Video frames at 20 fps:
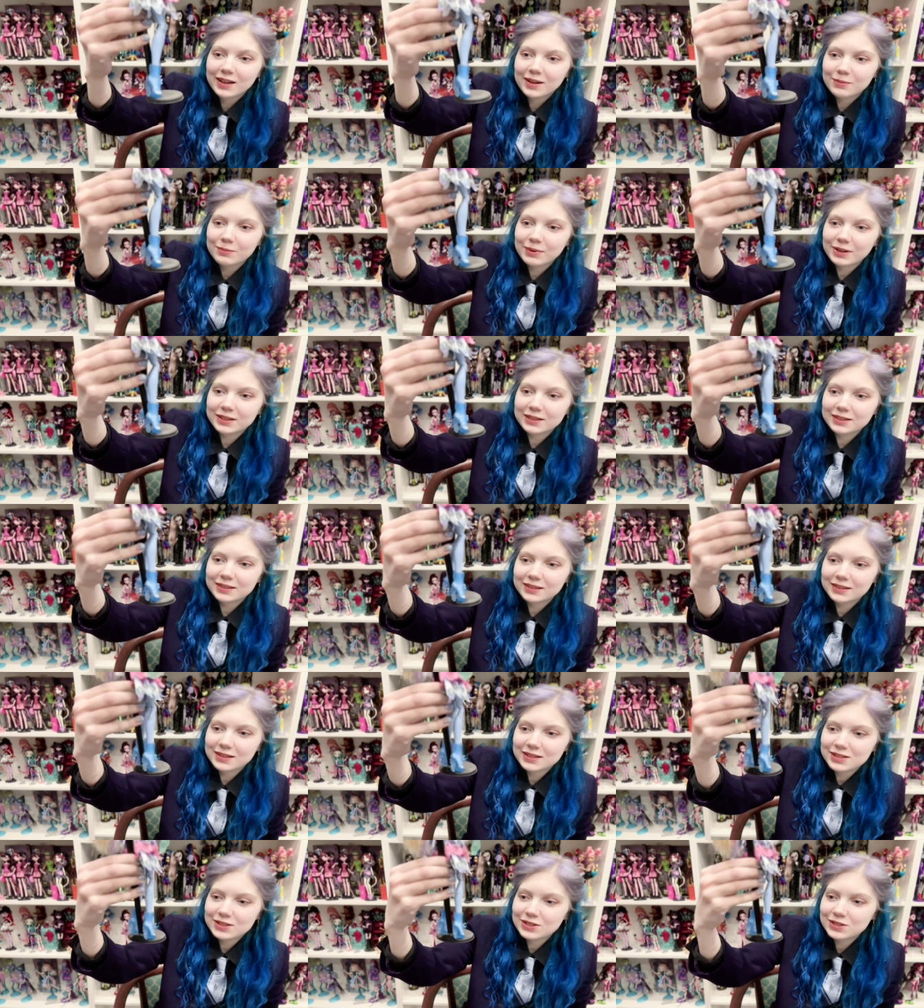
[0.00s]
But
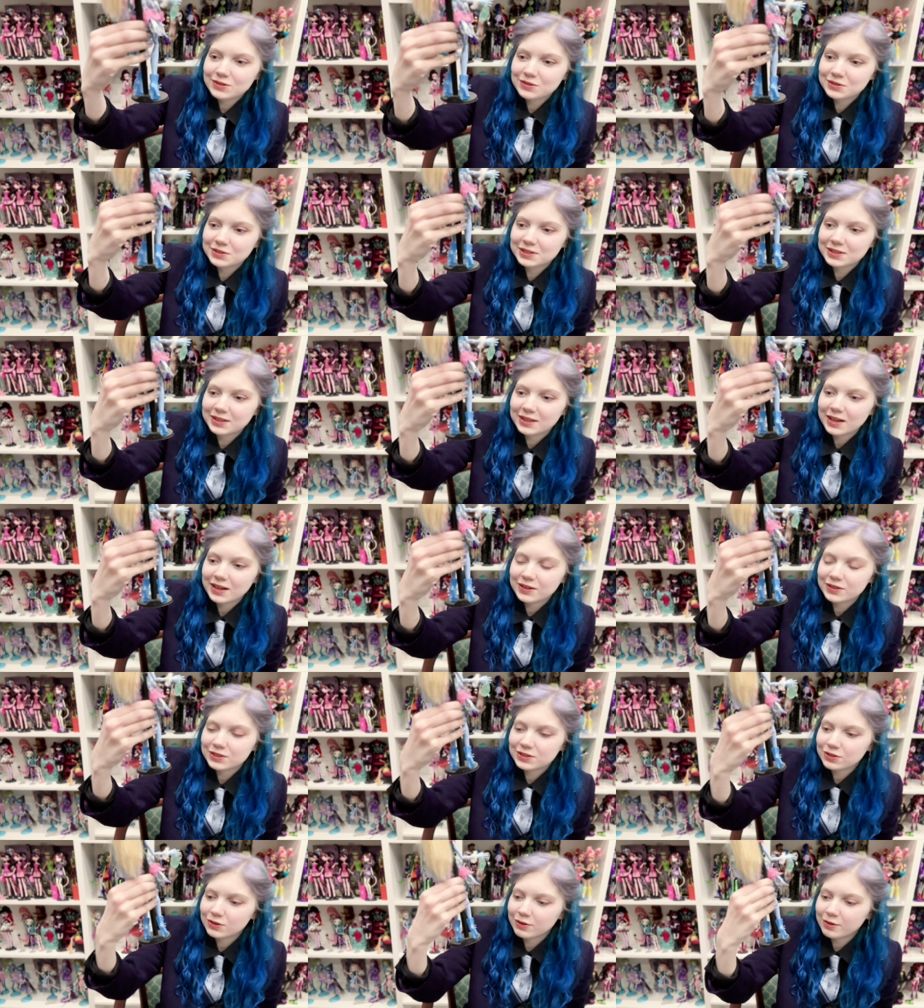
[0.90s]
the shoes, they are
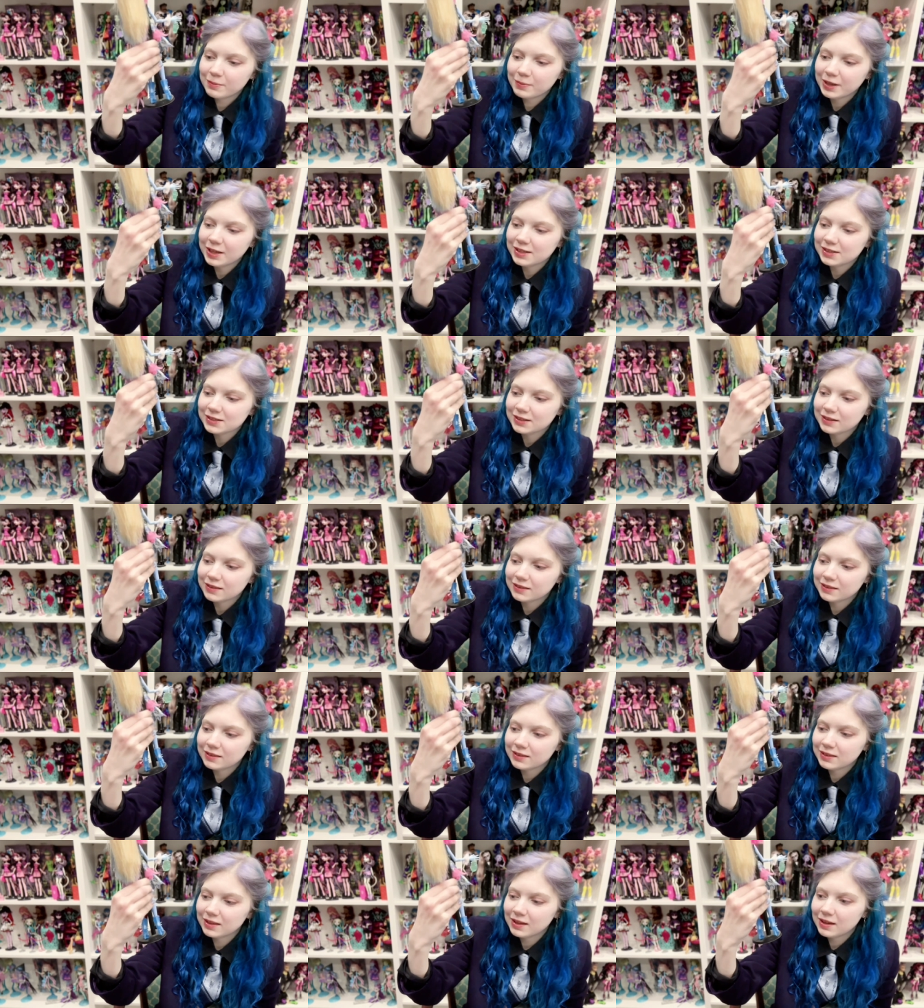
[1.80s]
so amazing.
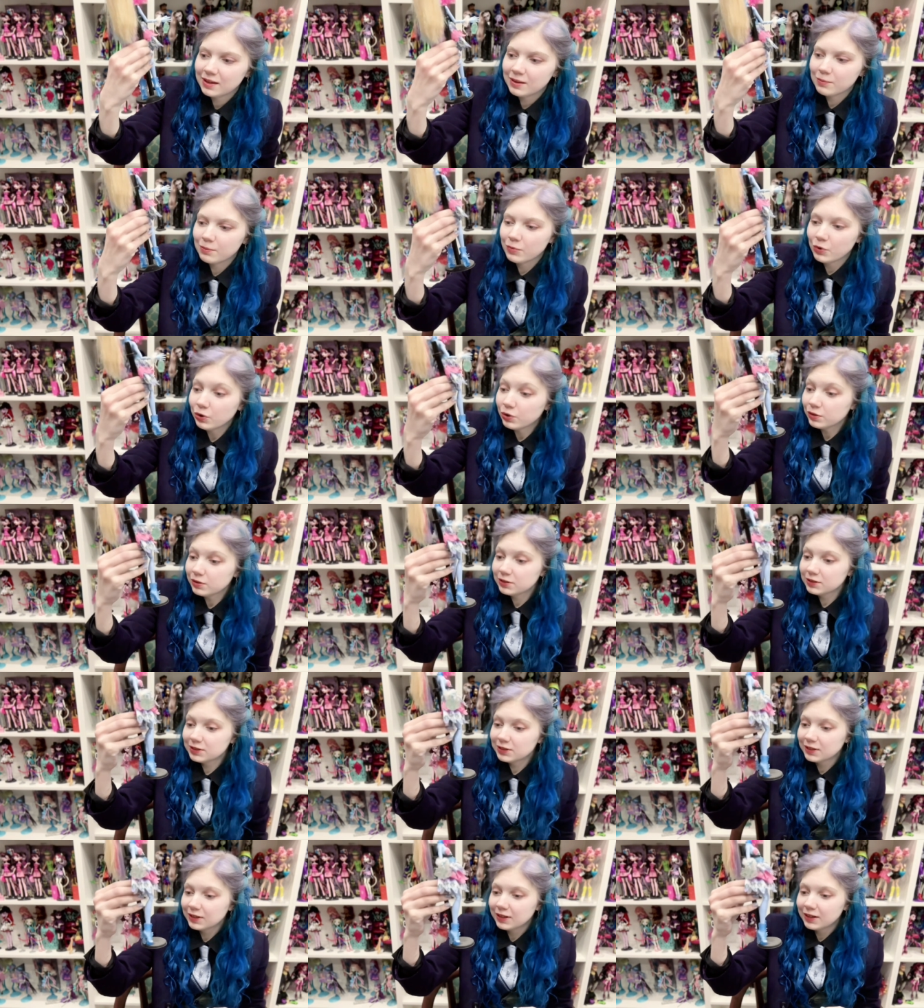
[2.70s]
The
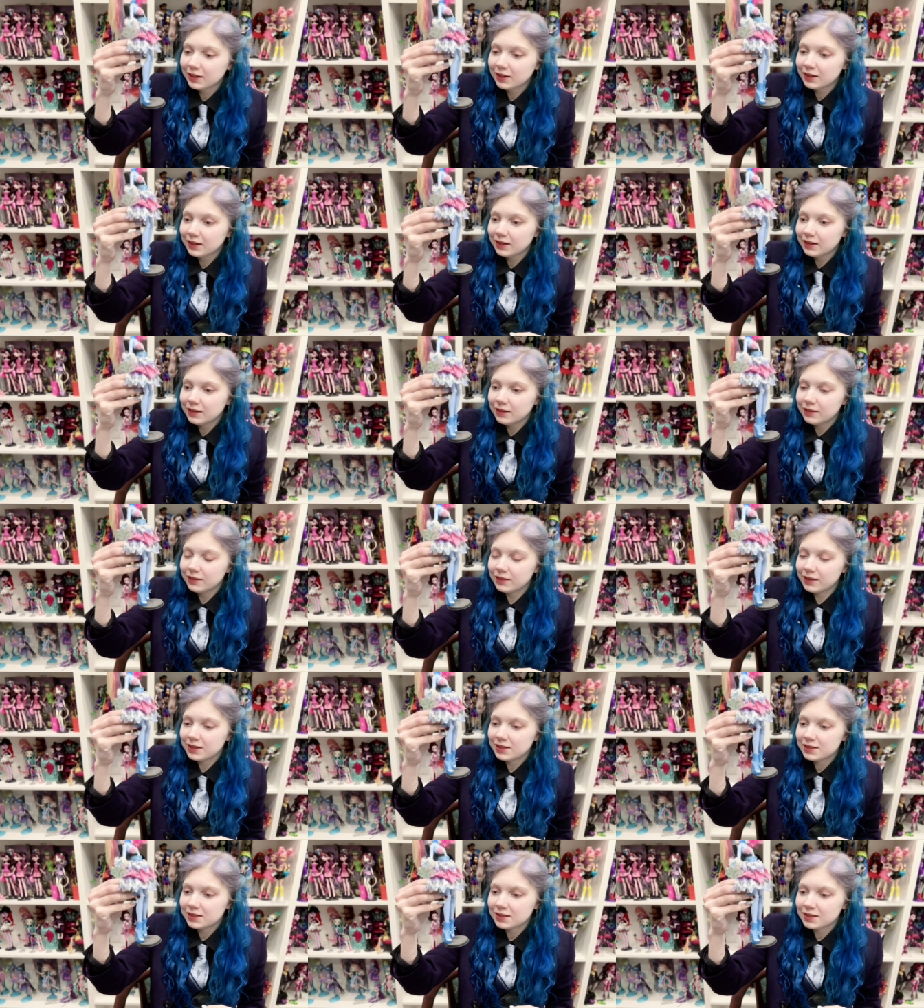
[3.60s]
mold,
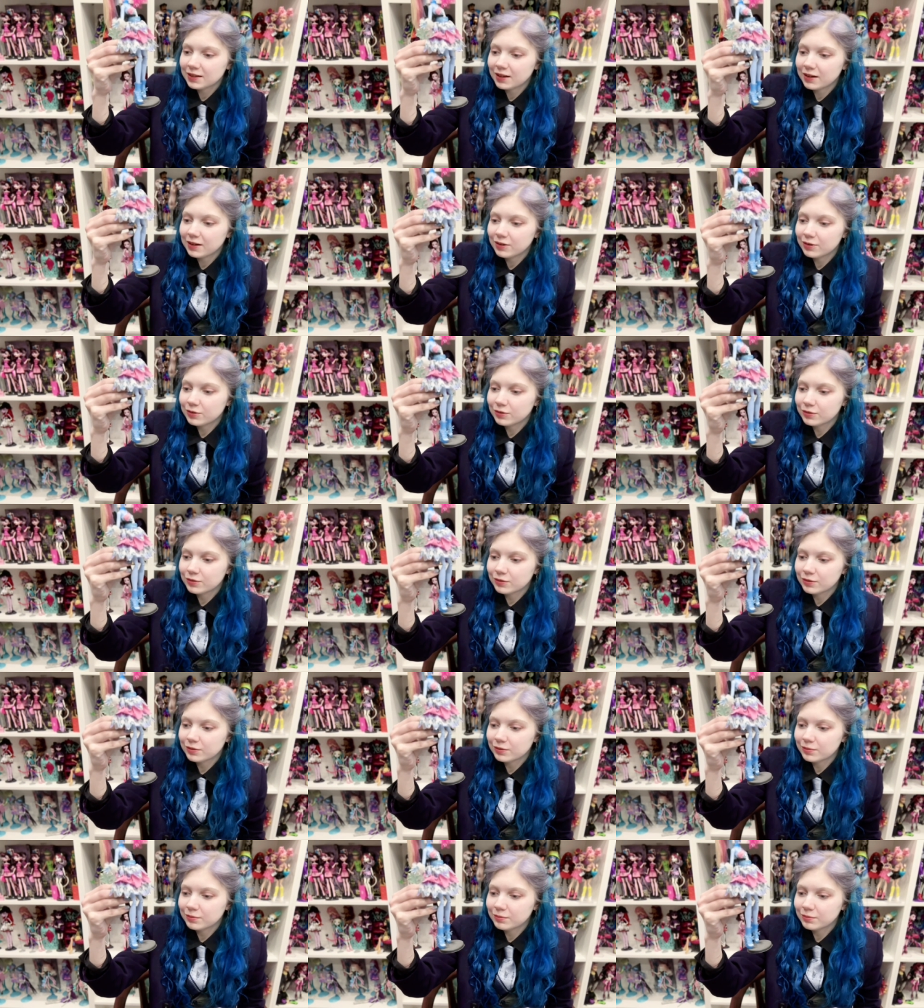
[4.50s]
this is how
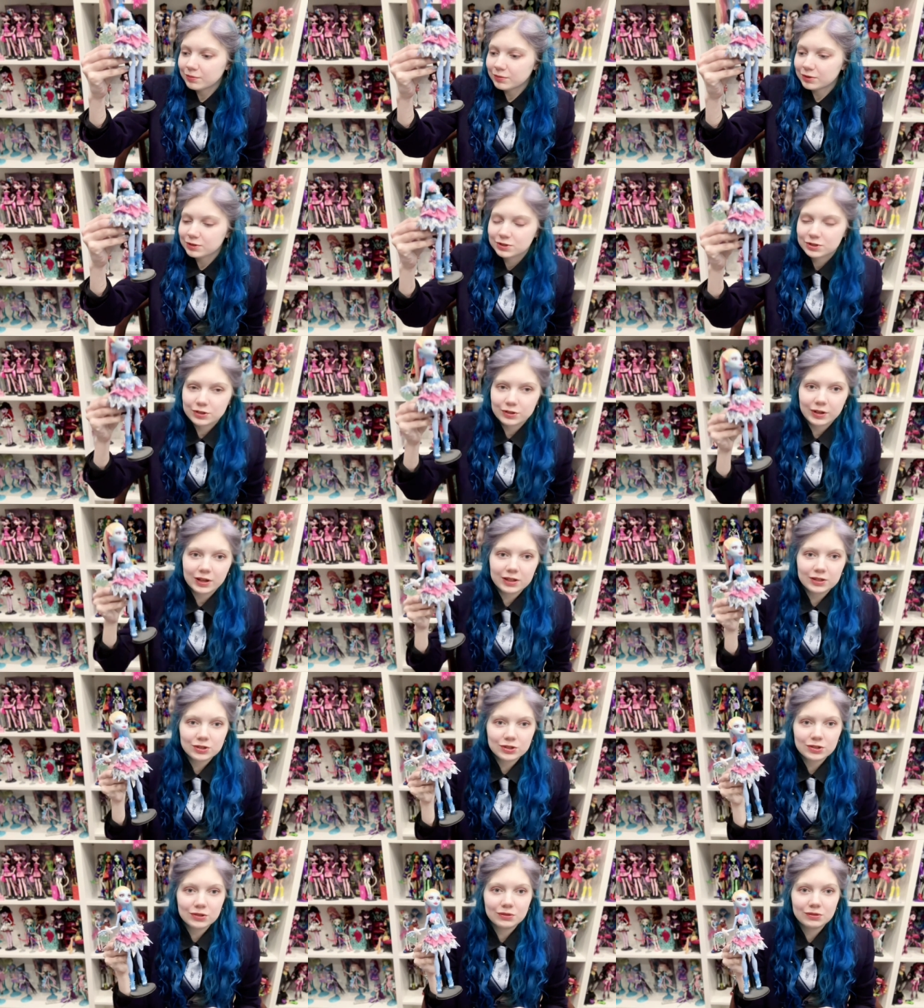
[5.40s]
Monster High
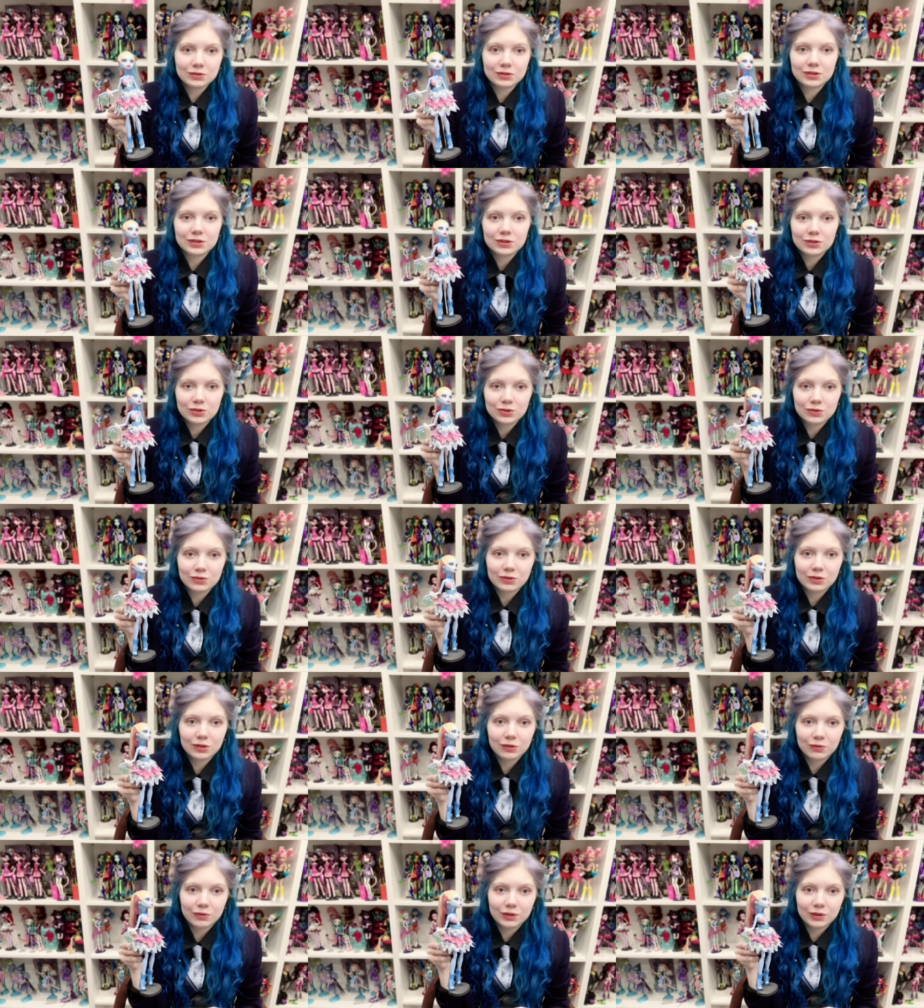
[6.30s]
shoes should look